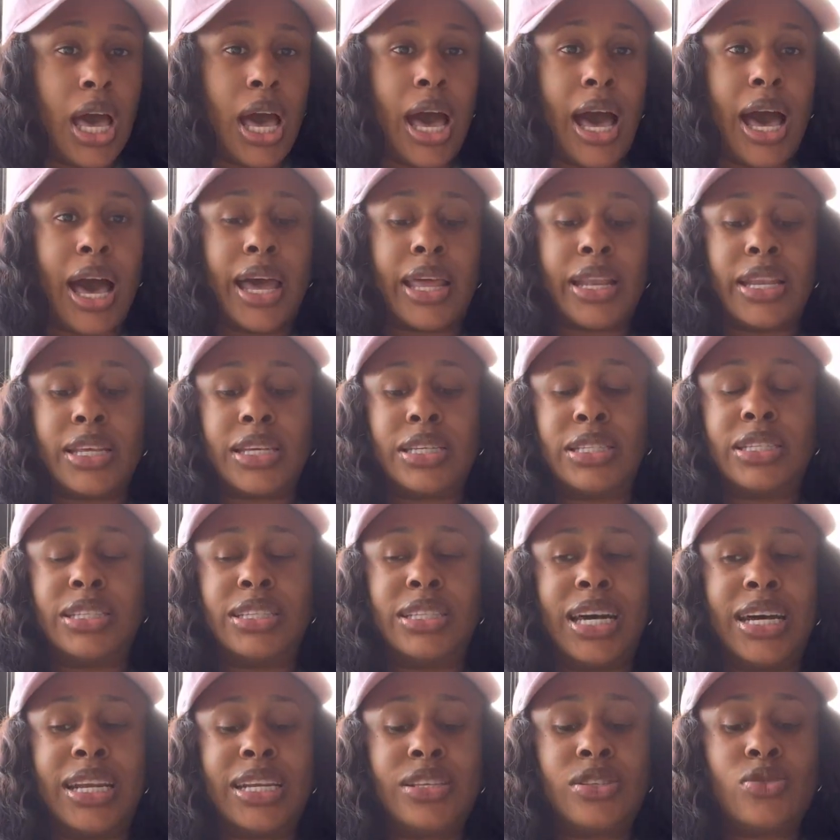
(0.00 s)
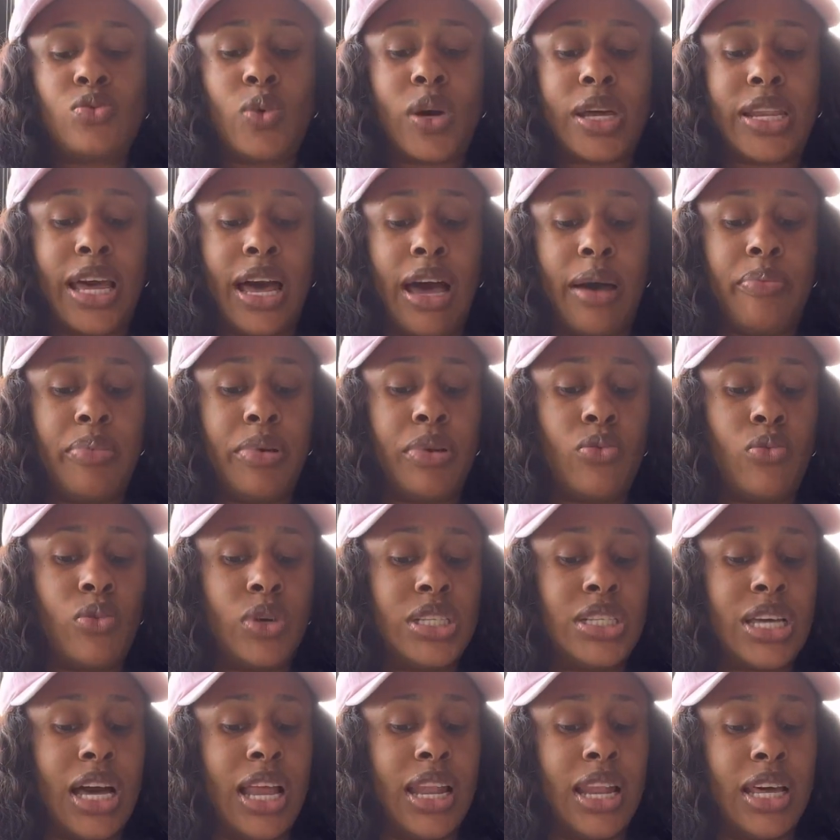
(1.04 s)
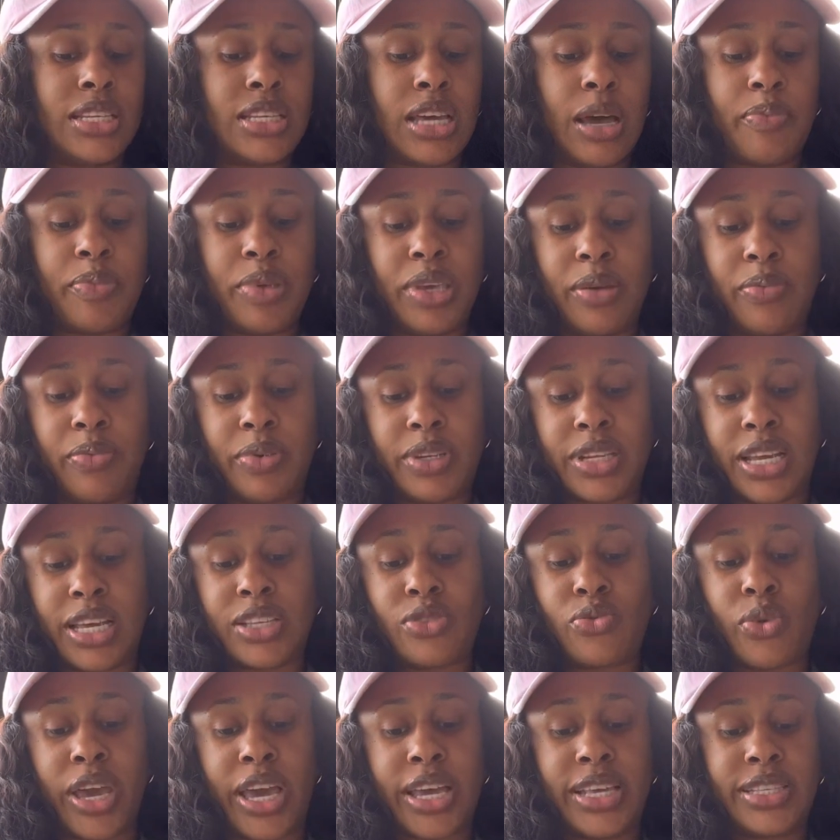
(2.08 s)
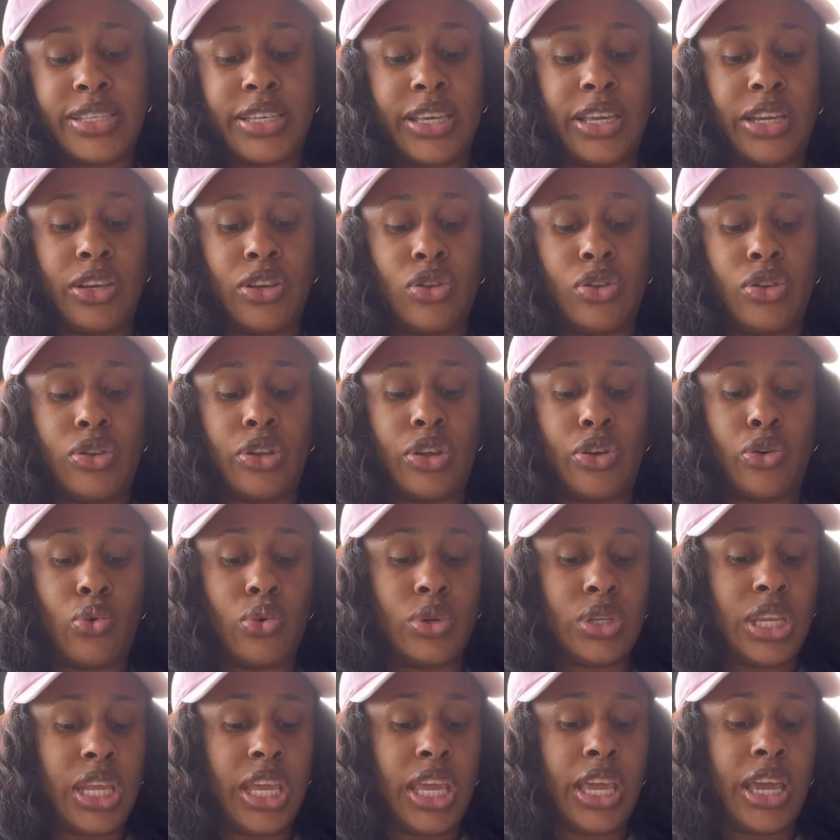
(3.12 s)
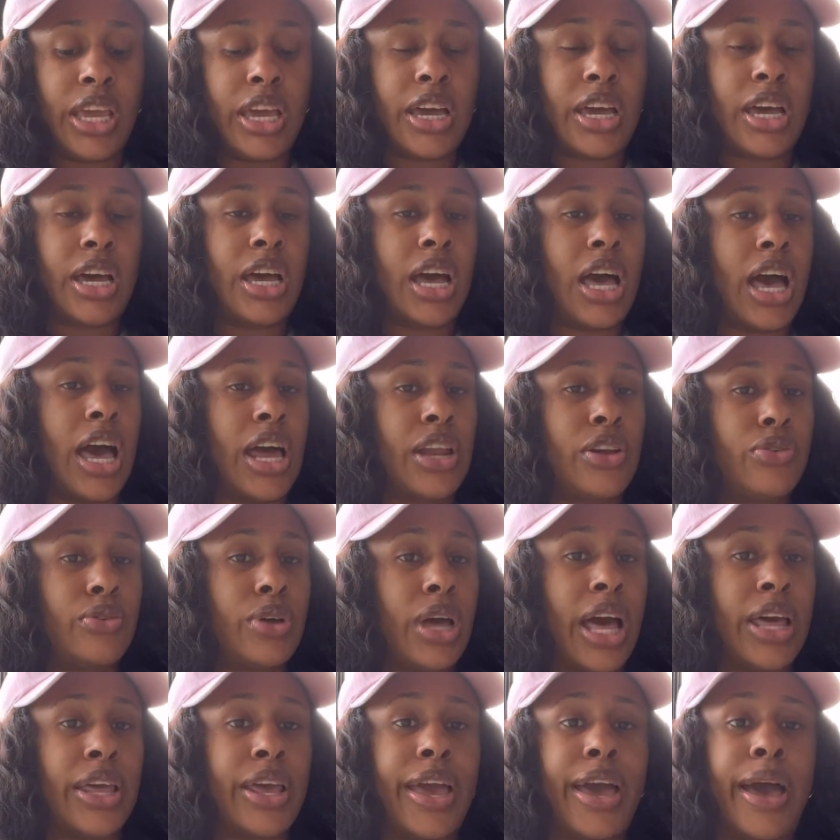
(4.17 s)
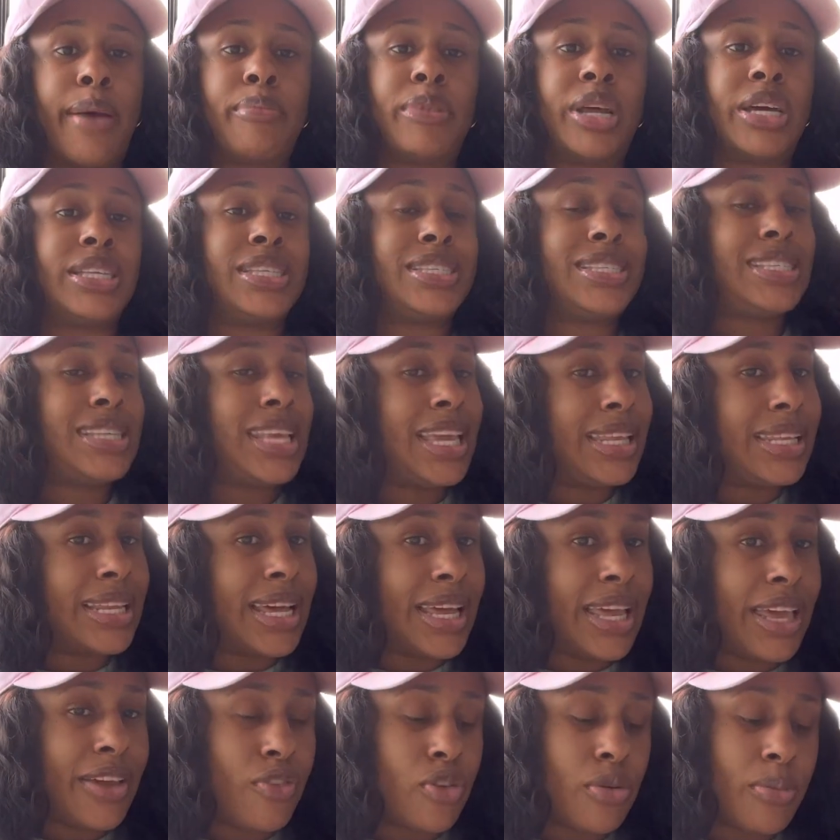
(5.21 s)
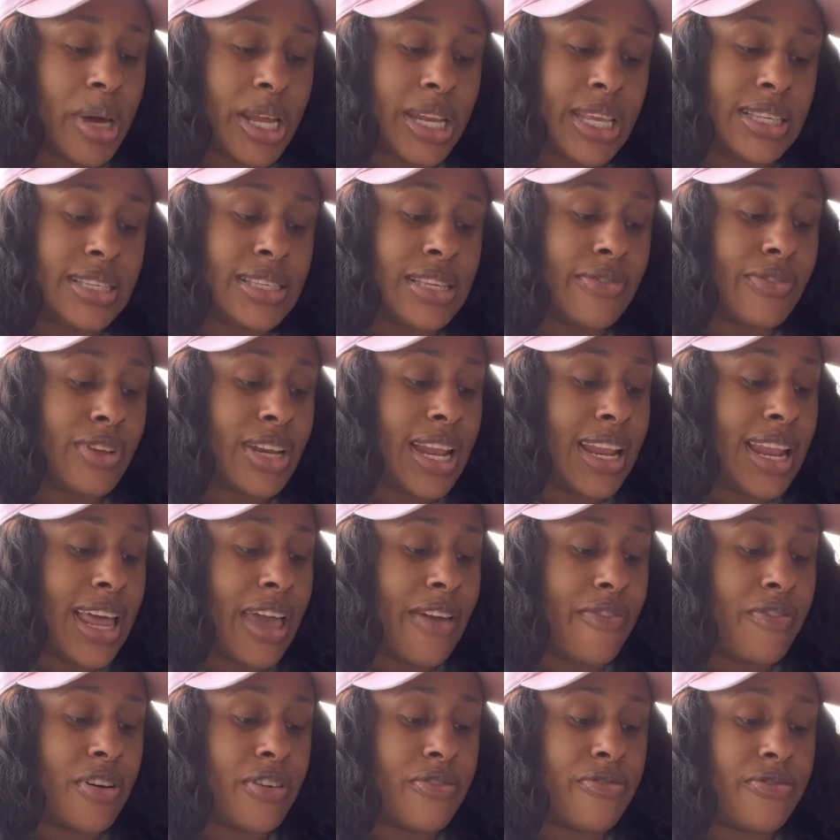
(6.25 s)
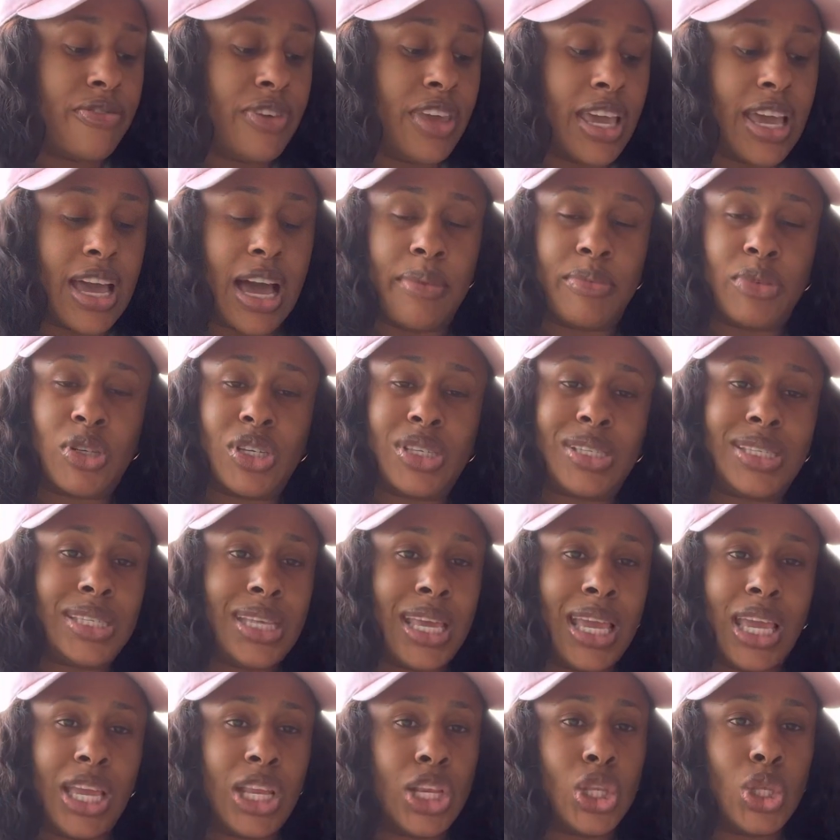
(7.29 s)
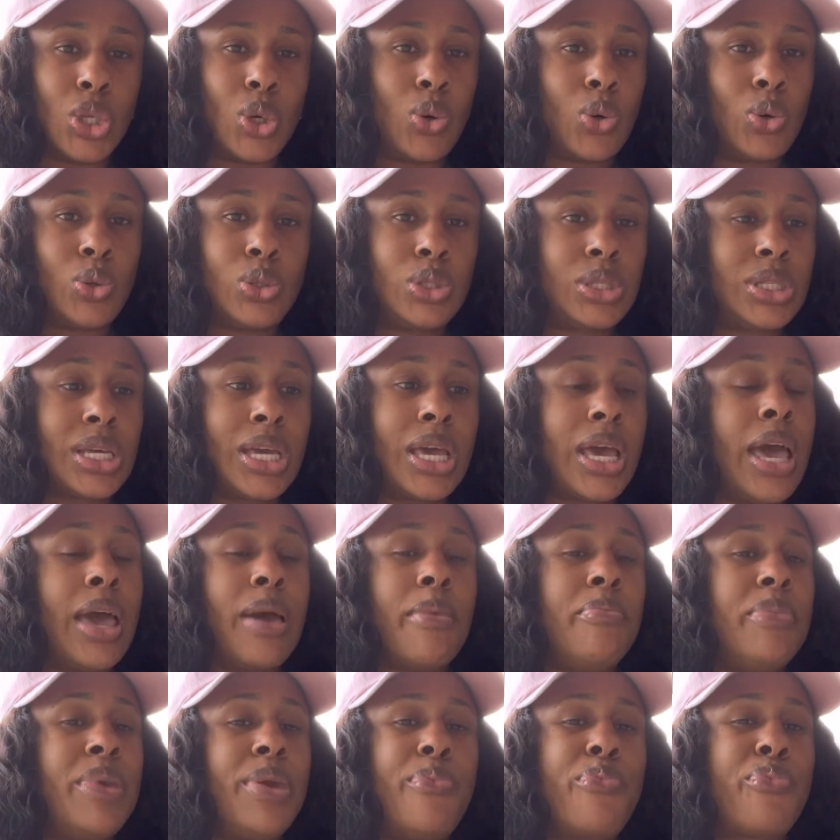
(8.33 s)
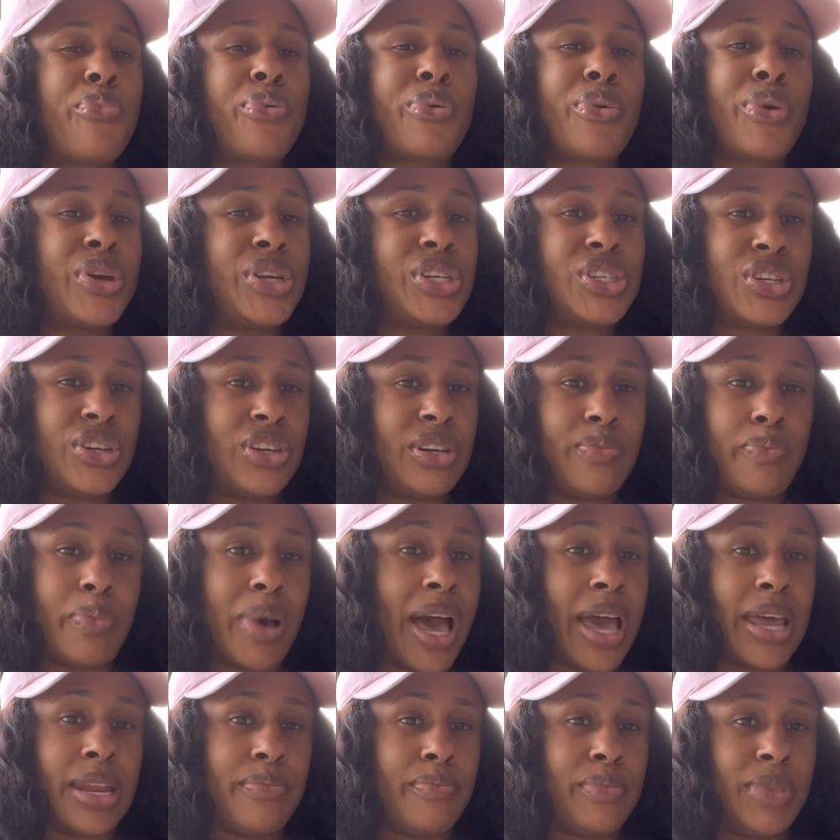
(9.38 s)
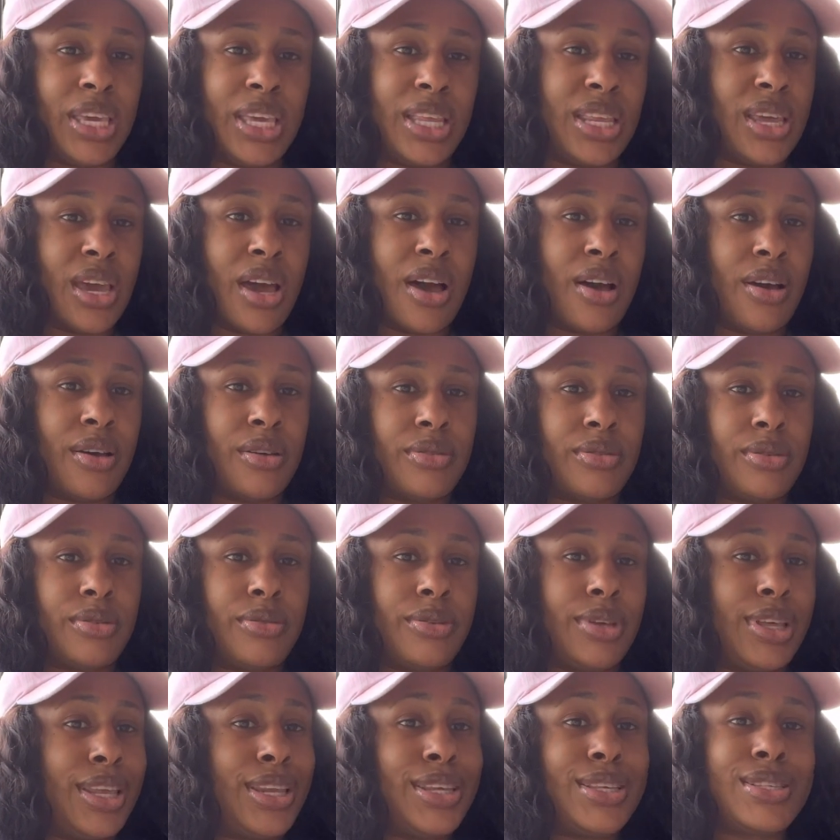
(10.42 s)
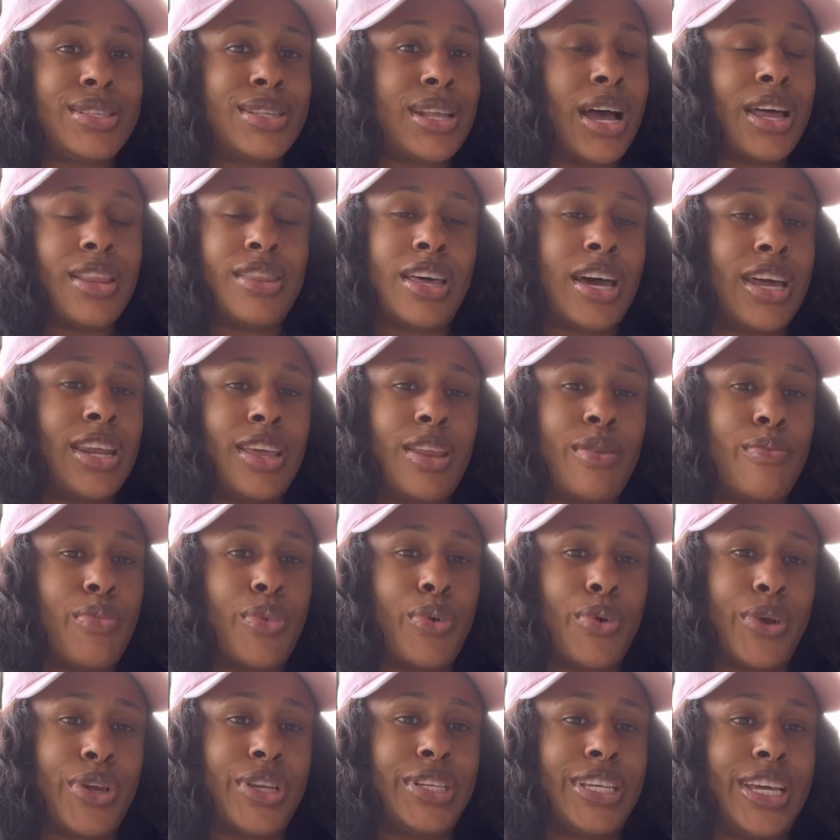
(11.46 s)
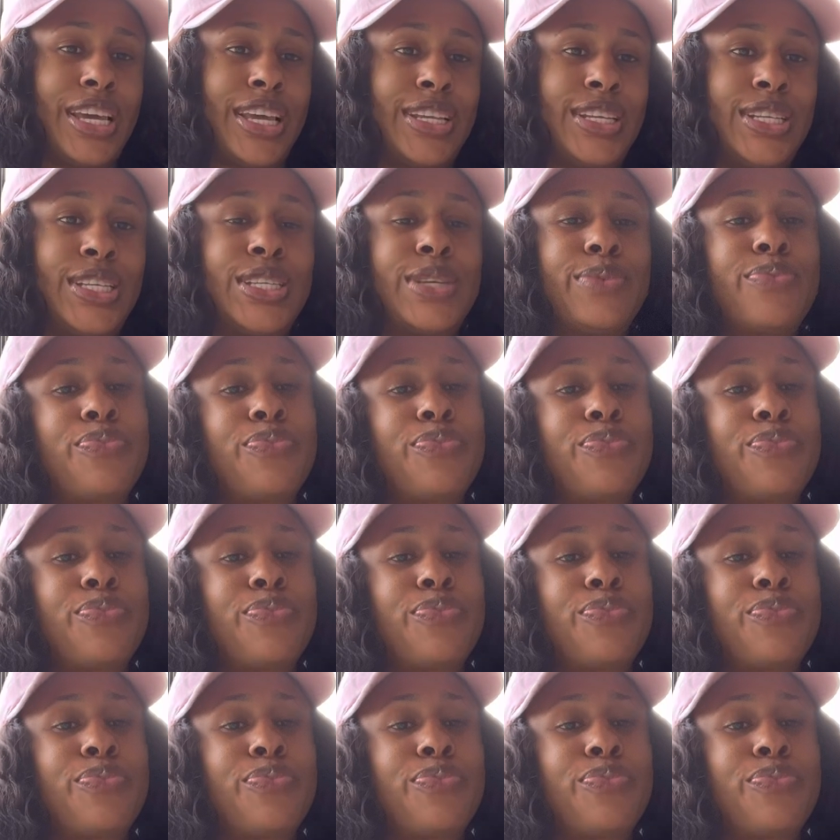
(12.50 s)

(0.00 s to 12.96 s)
And that is what happened with a lot of people. That's why I said, I'm not saying that everybody is living a life of fake. I'm just saying, don't be pressured by the media. It is not that important.